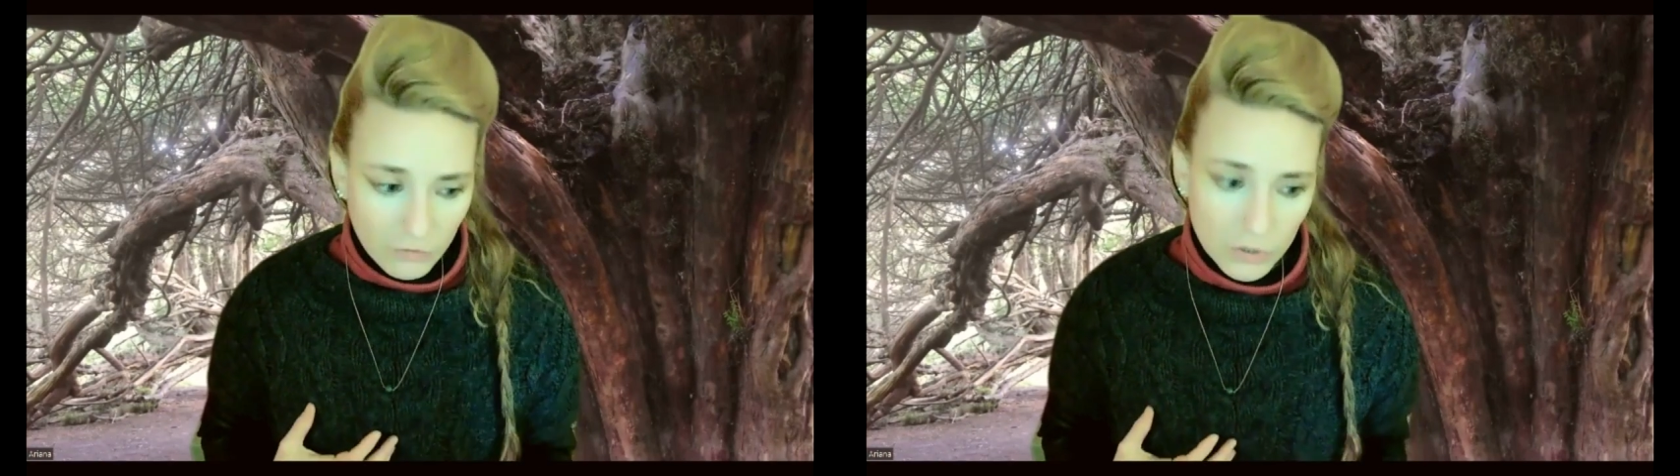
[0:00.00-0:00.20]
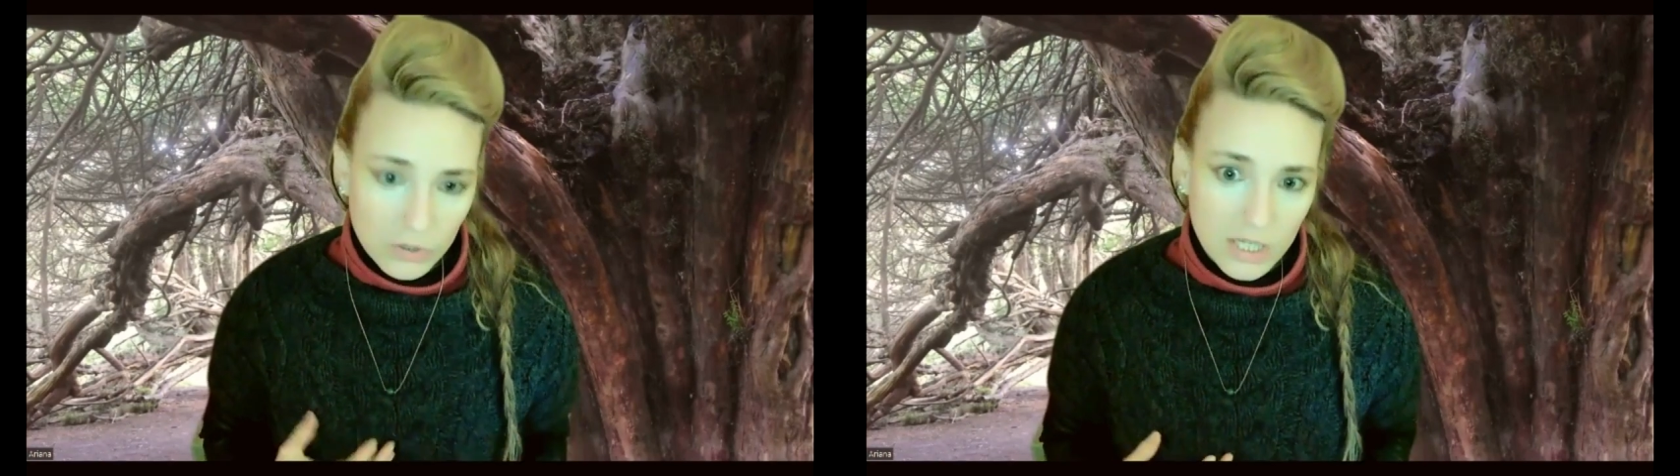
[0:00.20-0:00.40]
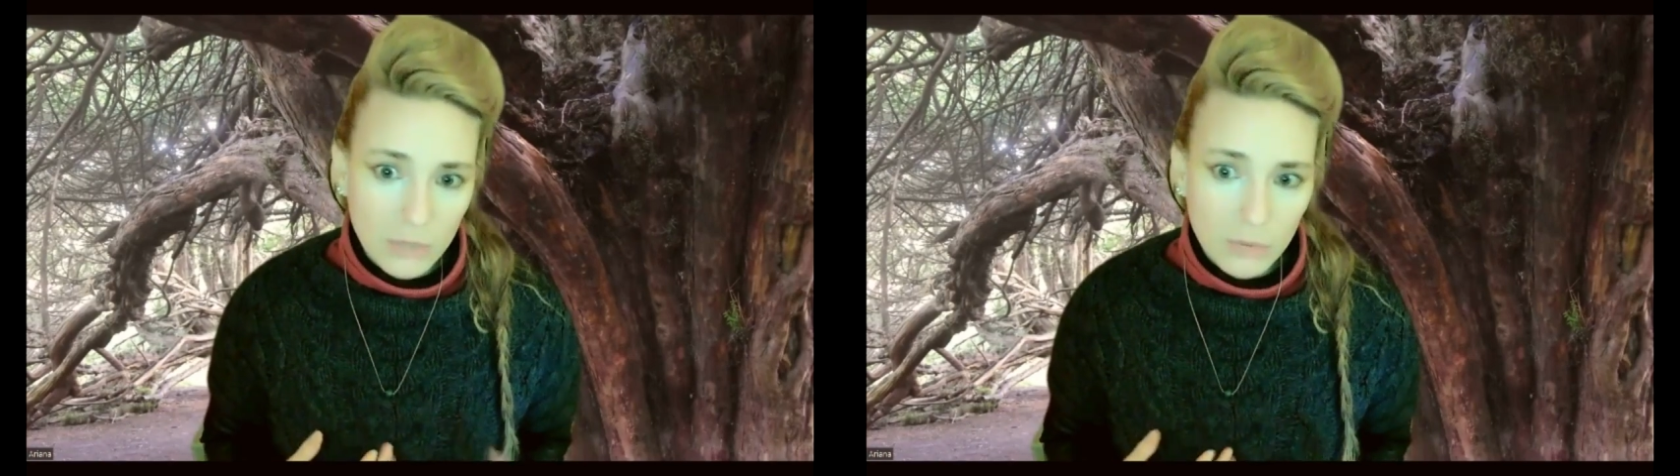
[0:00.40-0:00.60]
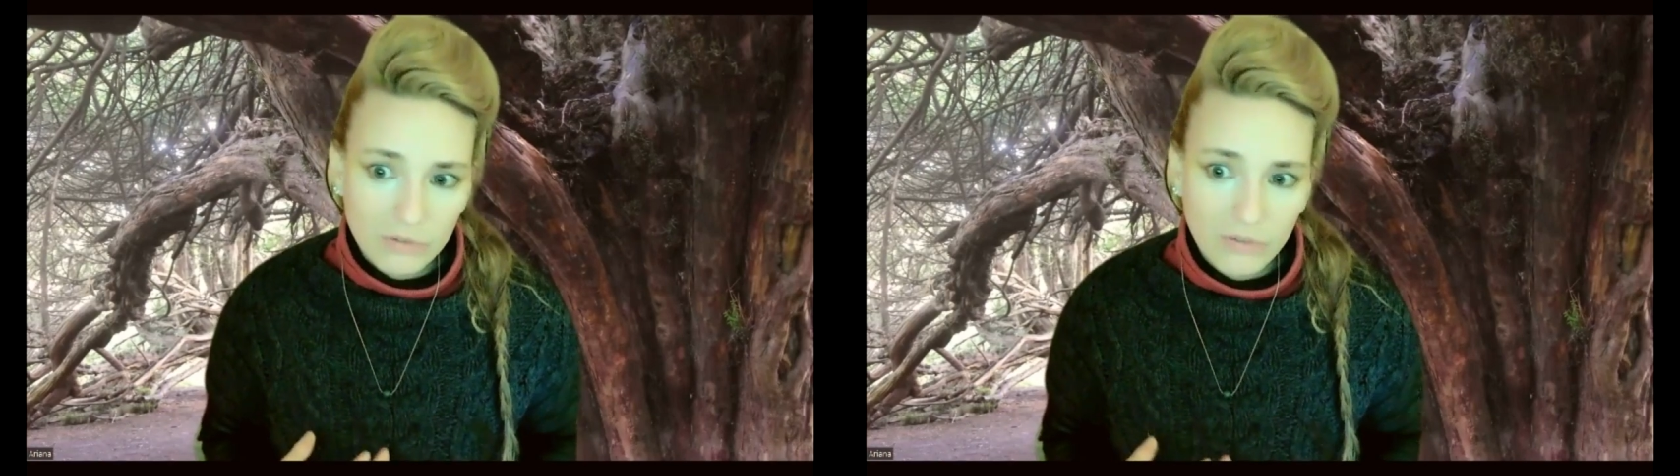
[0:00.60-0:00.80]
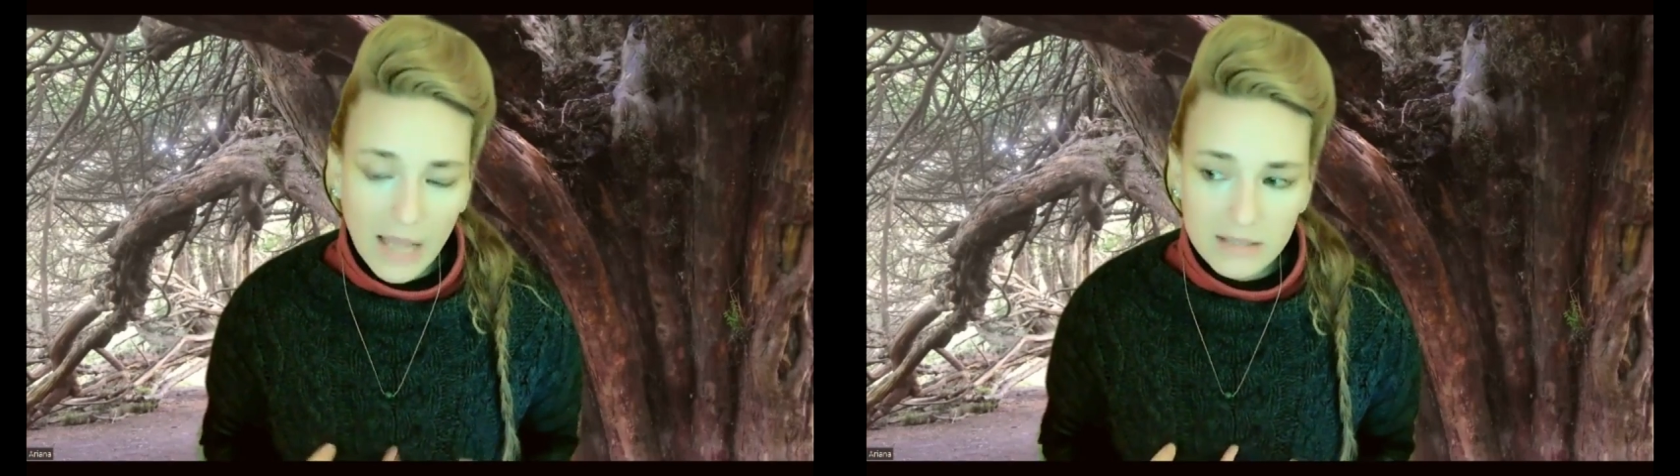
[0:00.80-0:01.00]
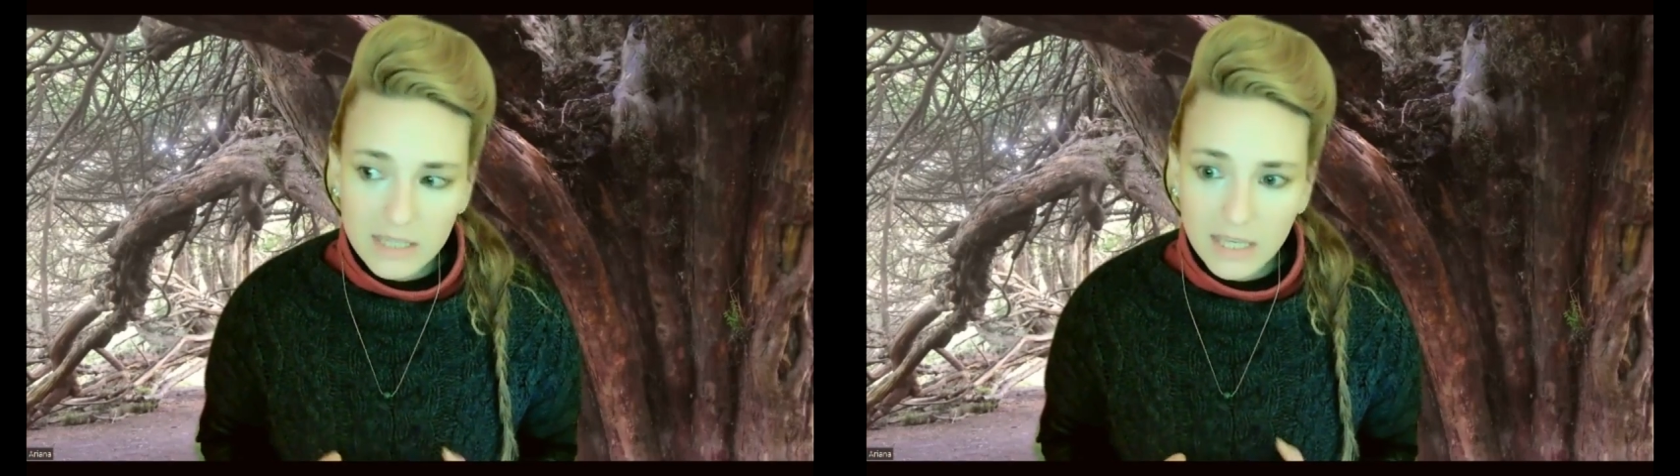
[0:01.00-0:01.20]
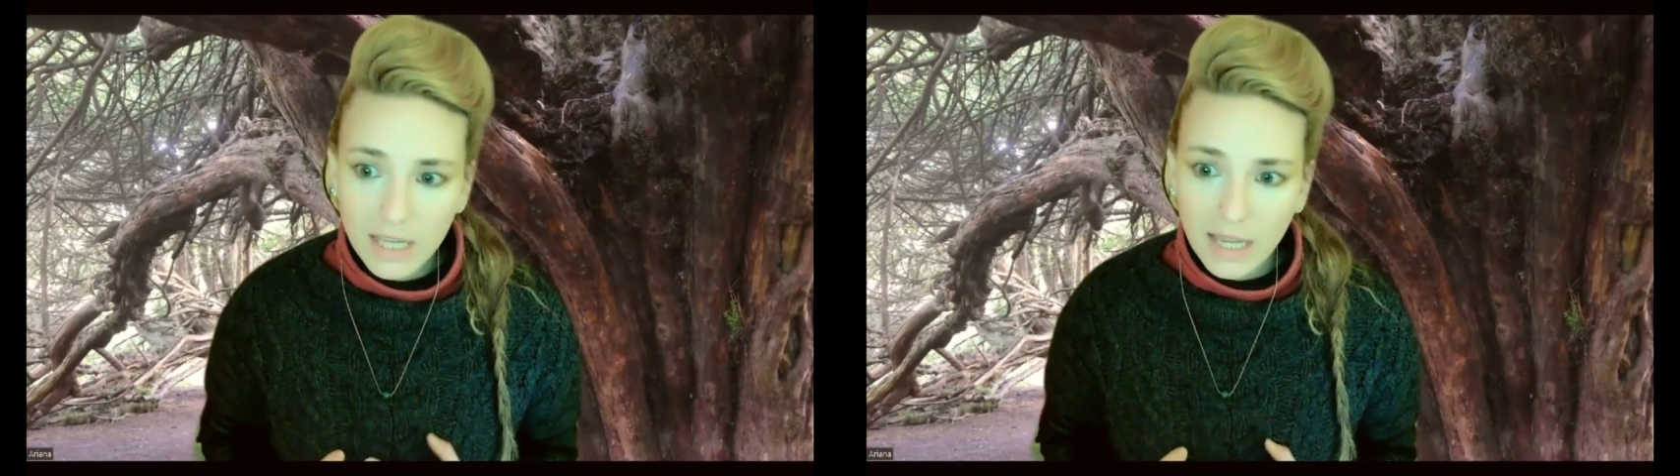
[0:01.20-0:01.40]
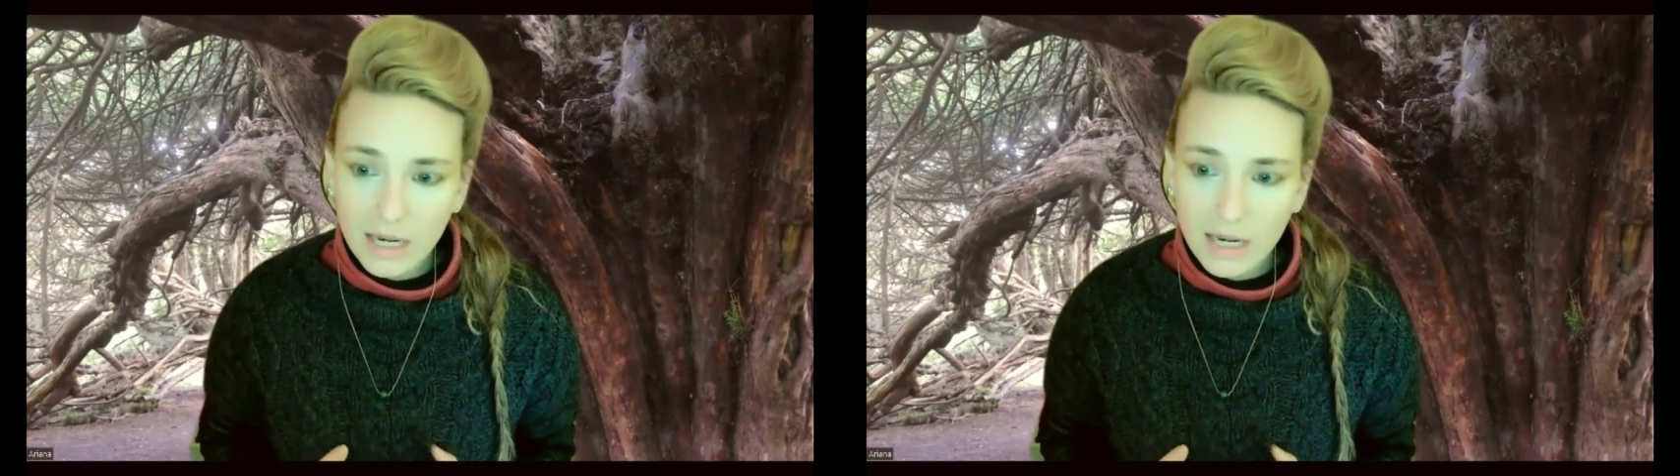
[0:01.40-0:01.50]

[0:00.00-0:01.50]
first liquid fasting